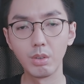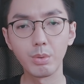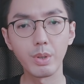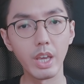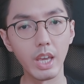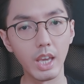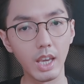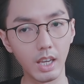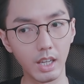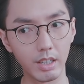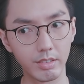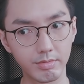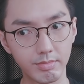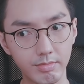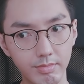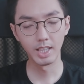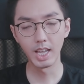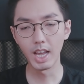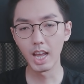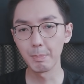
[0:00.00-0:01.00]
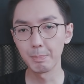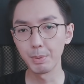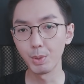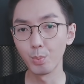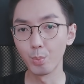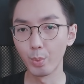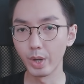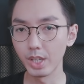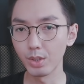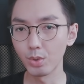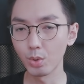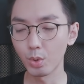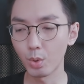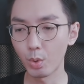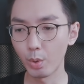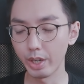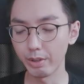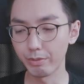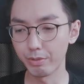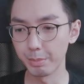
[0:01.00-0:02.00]
Okay, that happened way too
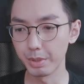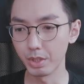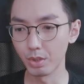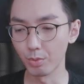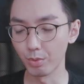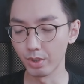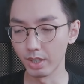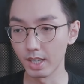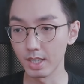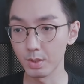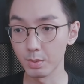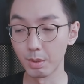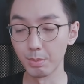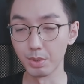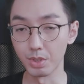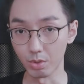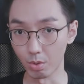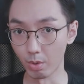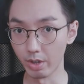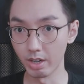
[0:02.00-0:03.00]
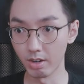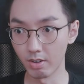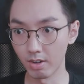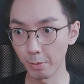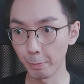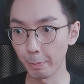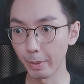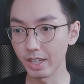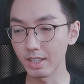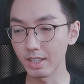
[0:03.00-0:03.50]
quick for me to realize what was going on,